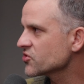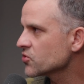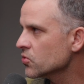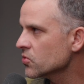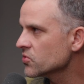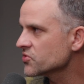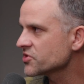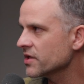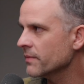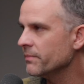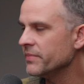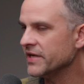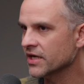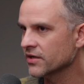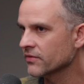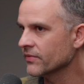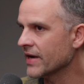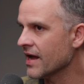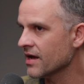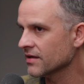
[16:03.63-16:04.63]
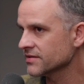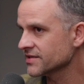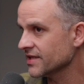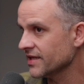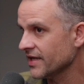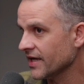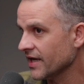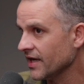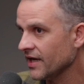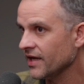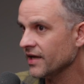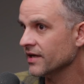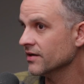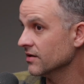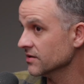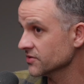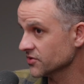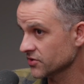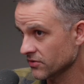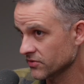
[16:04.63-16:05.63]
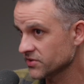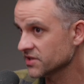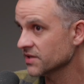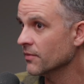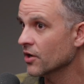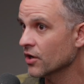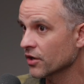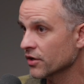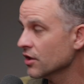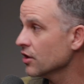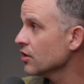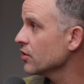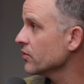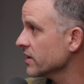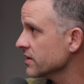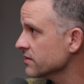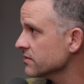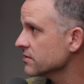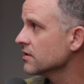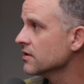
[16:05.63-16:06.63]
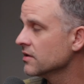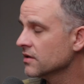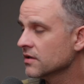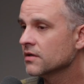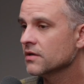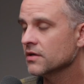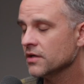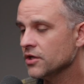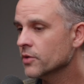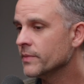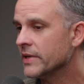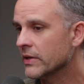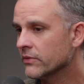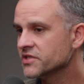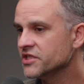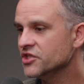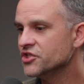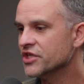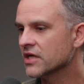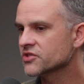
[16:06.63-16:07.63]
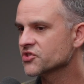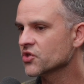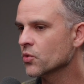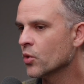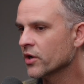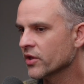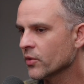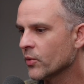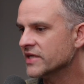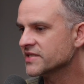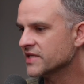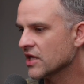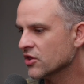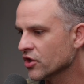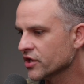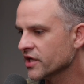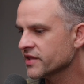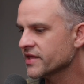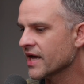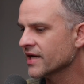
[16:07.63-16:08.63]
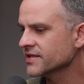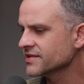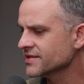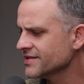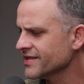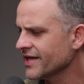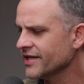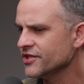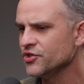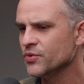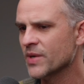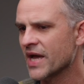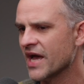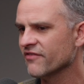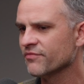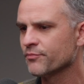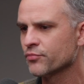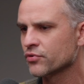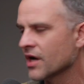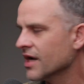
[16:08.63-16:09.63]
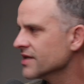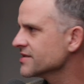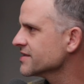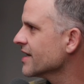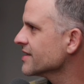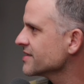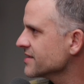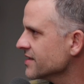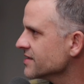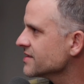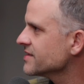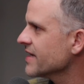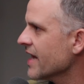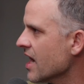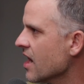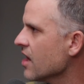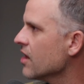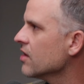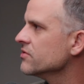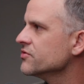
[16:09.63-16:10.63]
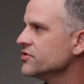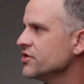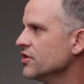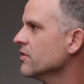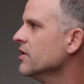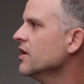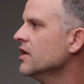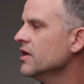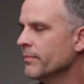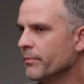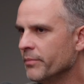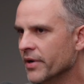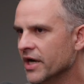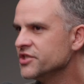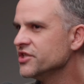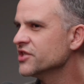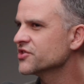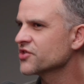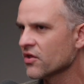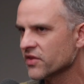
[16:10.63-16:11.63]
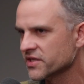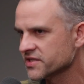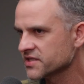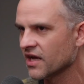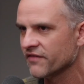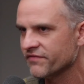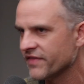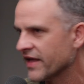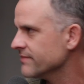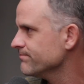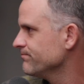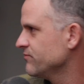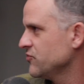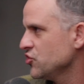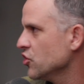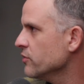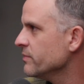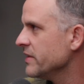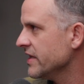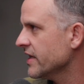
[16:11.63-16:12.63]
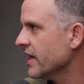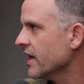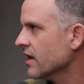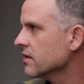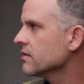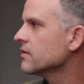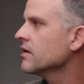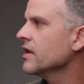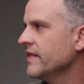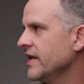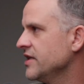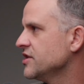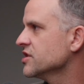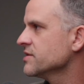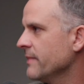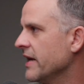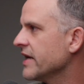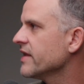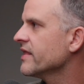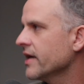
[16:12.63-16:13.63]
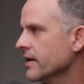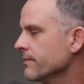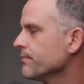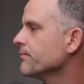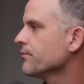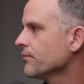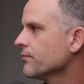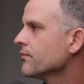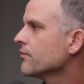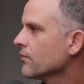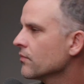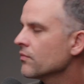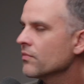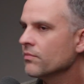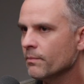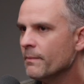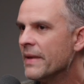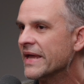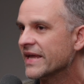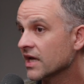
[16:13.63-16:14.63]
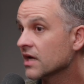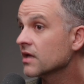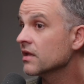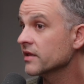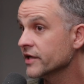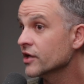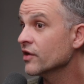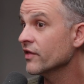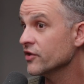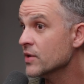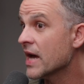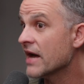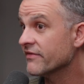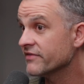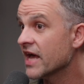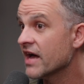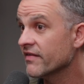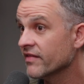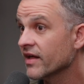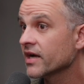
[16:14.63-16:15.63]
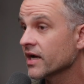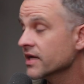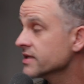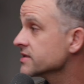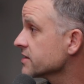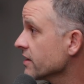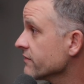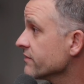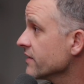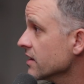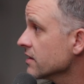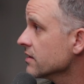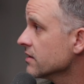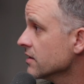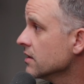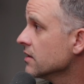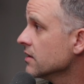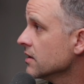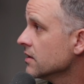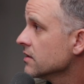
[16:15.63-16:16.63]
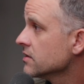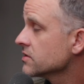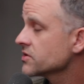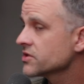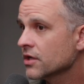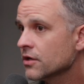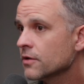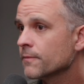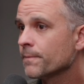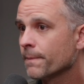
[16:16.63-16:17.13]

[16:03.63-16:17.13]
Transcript: schools to be around today and also tomorrow and yeah. you know be able to teach out. So one of the ways they look at that is to say, do you have processes down, you know, budgets, all the stuff that should be there and they just yeah. make that make it clear that you have to have that kind of stuff there. Yeah. Yeah, I guess so, a